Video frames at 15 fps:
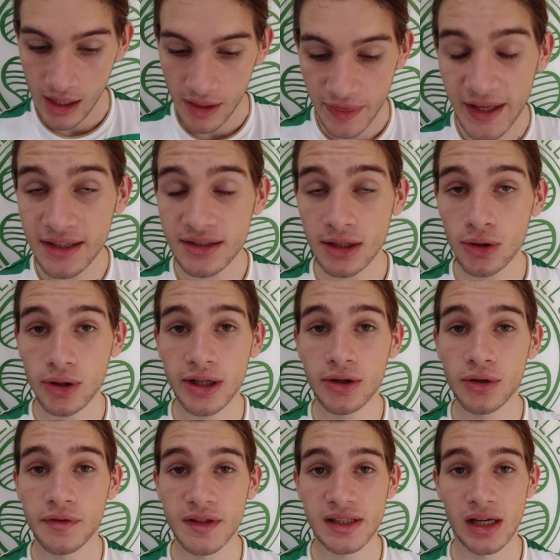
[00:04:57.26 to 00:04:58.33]
things are looking
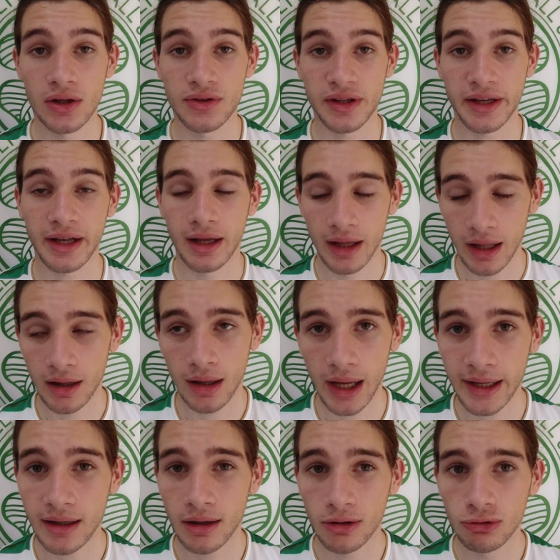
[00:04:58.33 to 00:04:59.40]
good for Celtic.
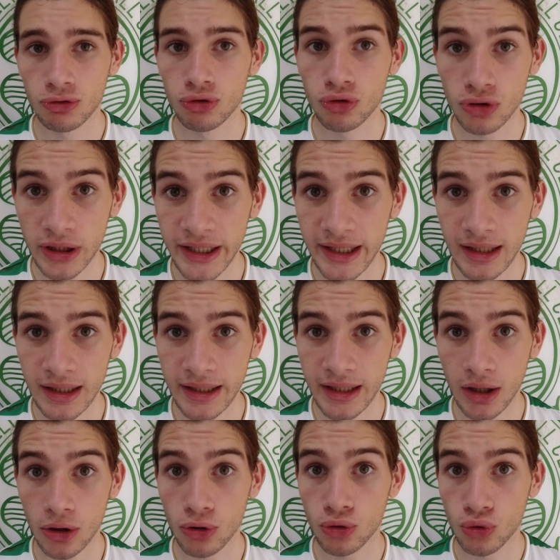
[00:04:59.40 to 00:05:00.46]
Like,
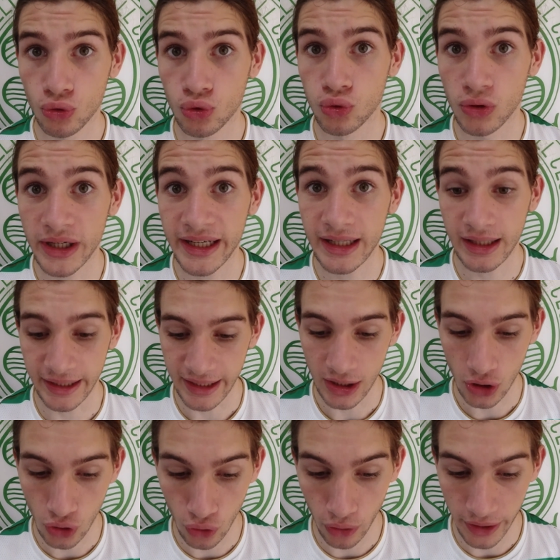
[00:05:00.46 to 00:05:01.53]
really, really
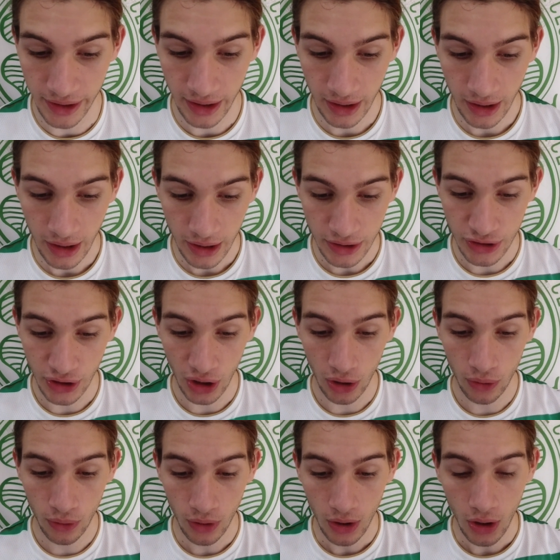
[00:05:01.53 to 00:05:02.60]
good. You
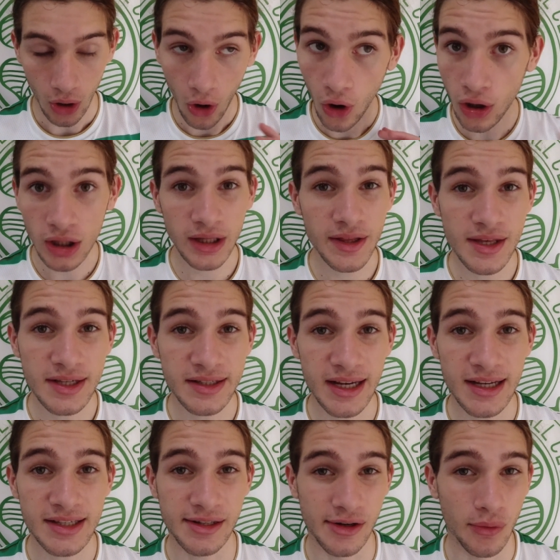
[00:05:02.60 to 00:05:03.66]
know, earlier this
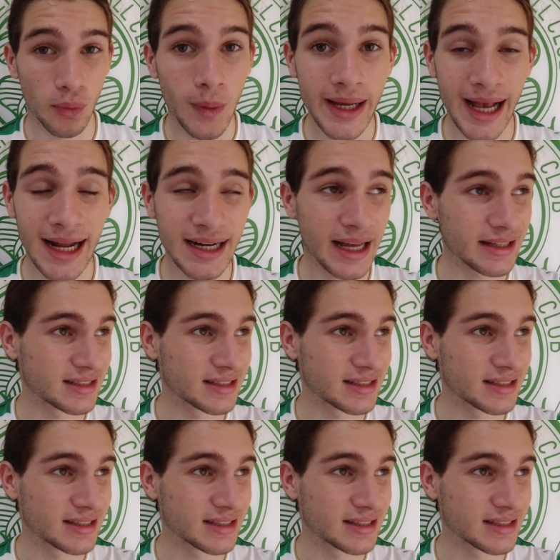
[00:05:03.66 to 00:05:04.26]
season, we had